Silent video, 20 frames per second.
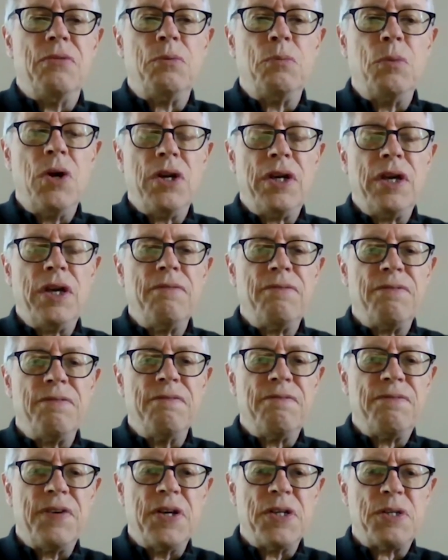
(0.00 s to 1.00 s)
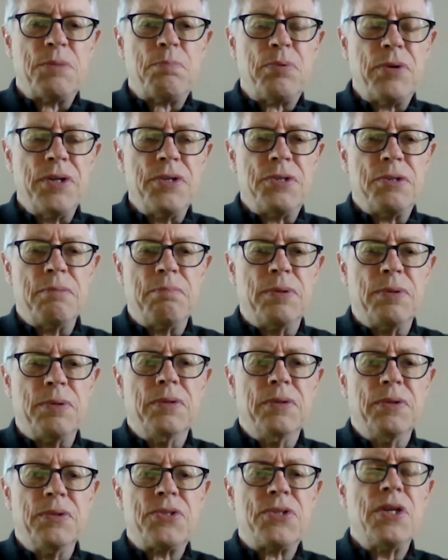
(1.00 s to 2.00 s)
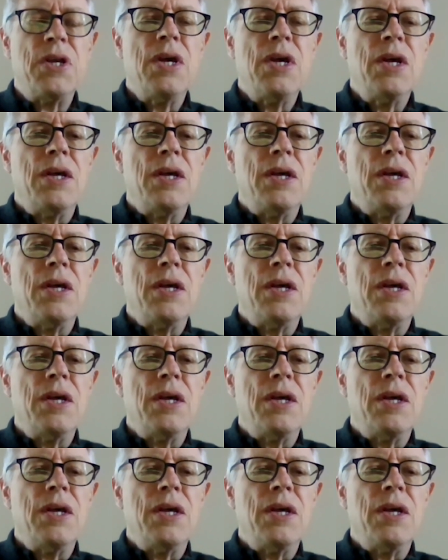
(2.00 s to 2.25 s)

working from first principles,